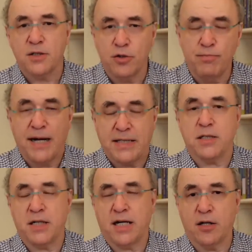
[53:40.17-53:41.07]
to
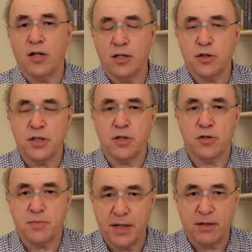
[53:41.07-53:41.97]
better technology
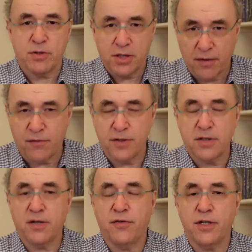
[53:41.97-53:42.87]
so to speak it was a
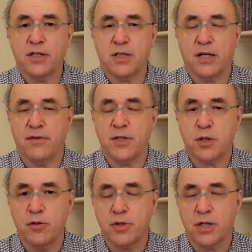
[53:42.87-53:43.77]
different different set of
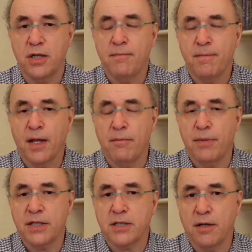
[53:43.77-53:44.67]
issues
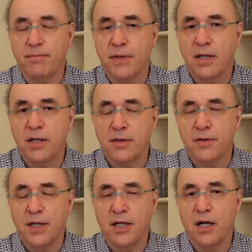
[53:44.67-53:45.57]
but um,
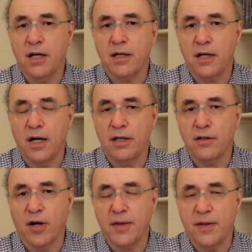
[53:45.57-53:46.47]
the uh, uh,
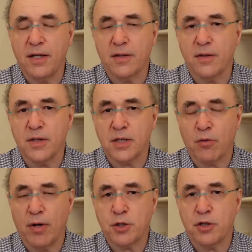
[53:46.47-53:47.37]
you know I think that this
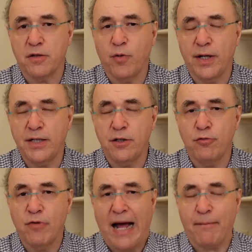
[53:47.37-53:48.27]
question of when do
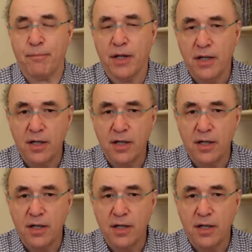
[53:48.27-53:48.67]
you wrap